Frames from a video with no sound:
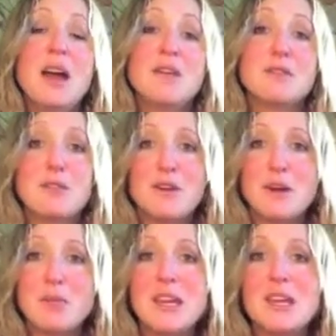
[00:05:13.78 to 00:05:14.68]
from the
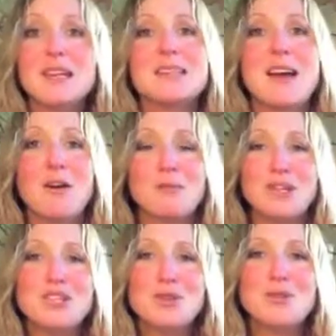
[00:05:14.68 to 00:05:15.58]
very beginning to help
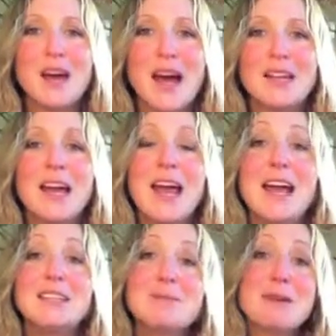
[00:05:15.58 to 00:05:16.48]
me do that
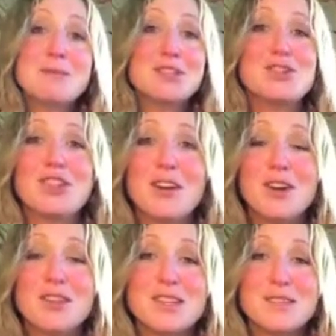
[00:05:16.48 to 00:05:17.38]
and to be able to share
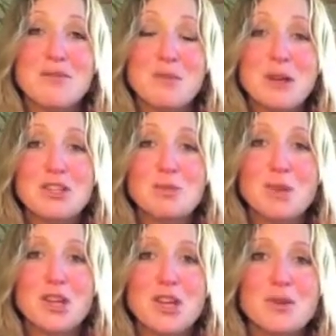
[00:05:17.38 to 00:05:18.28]
all of this information
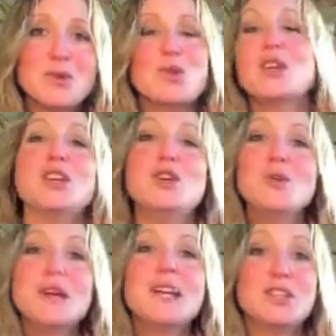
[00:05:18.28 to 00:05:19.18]
with you so that
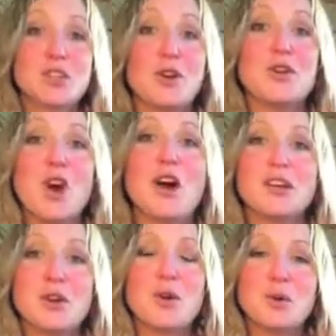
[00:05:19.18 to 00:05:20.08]
you can turn
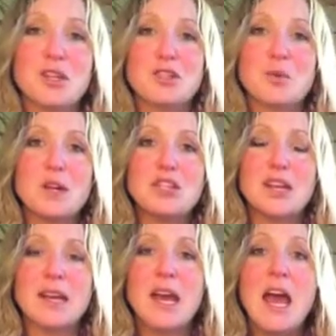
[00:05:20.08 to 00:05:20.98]
on your own
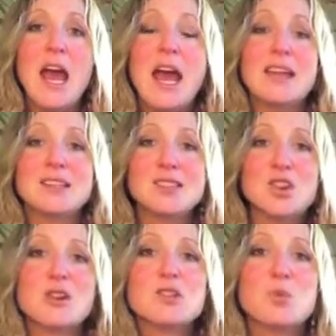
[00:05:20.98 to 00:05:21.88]
intuition. And it
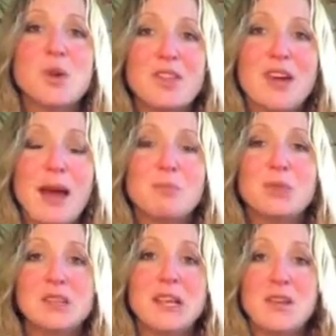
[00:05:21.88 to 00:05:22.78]
starts with that
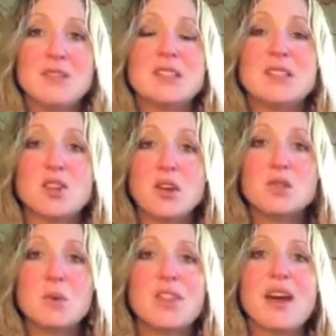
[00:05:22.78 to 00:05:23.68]
belief. It
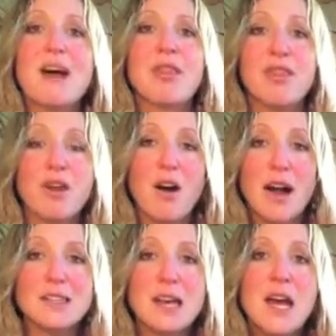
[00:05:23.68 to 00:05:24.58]
starts with that
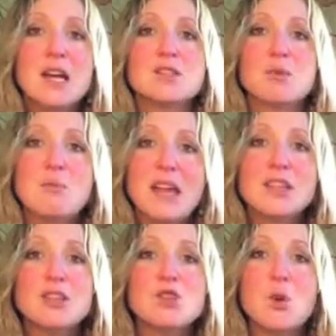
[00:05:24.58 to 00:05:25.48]
thought. So
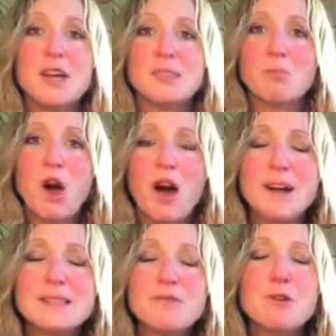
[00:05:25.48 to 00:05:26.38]
make the choice.
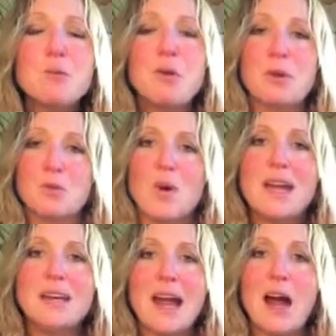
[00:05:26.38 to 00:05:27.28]
Pause for a moment
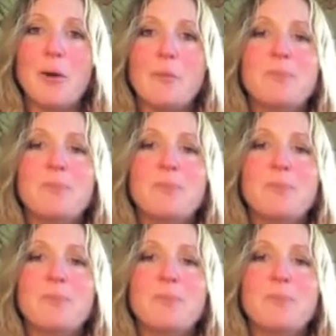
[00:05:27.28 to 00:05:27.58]
right now.